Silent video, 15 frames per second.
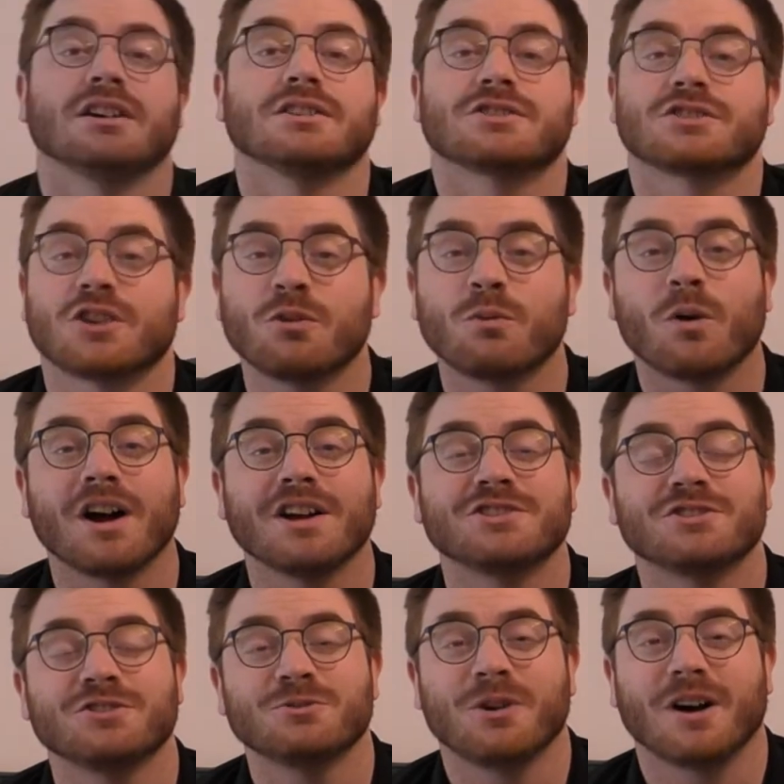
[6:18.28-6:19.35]
So why
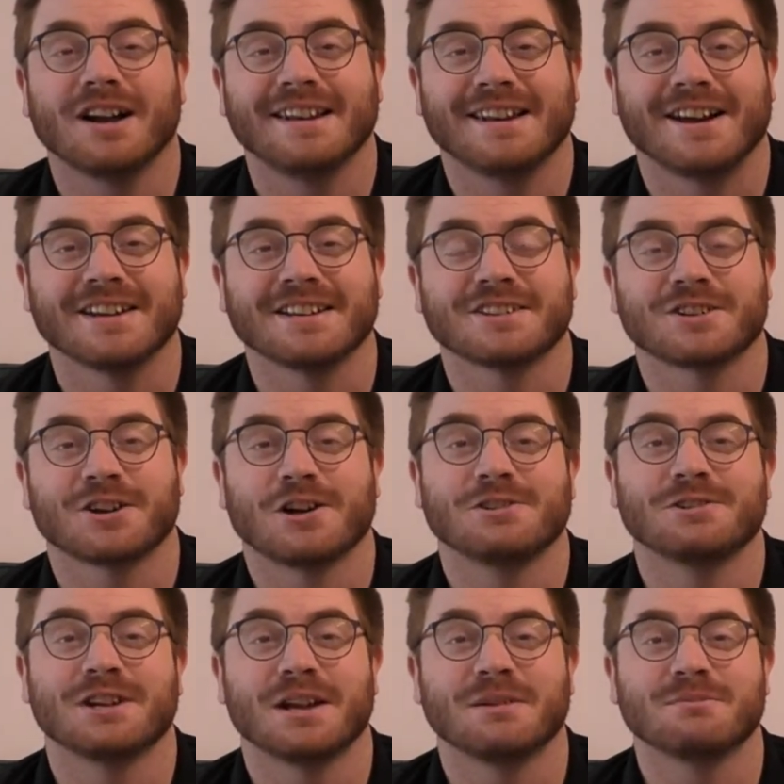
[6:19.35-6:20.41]
do I like
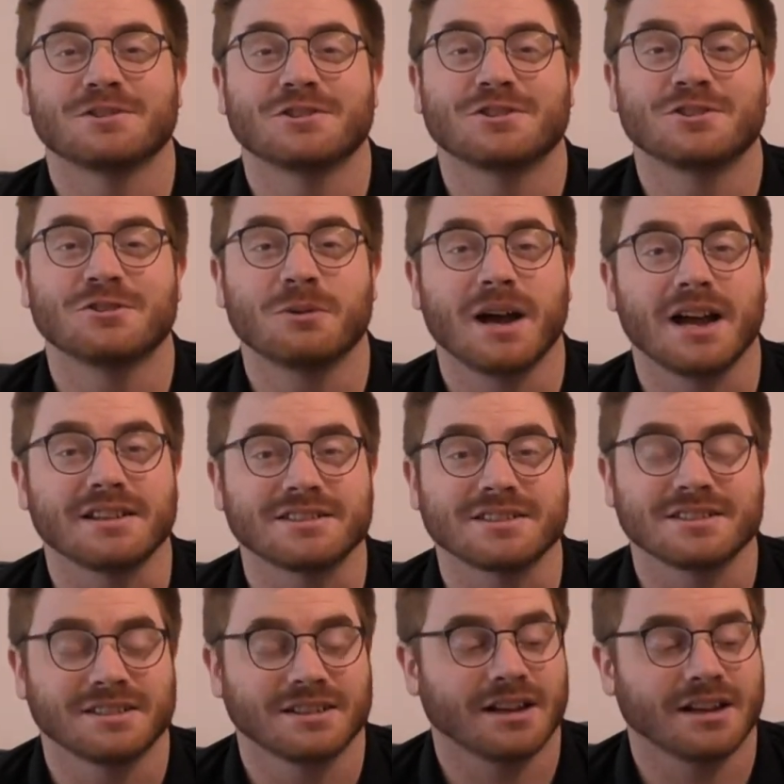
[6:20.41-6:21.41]
Codenames Duet?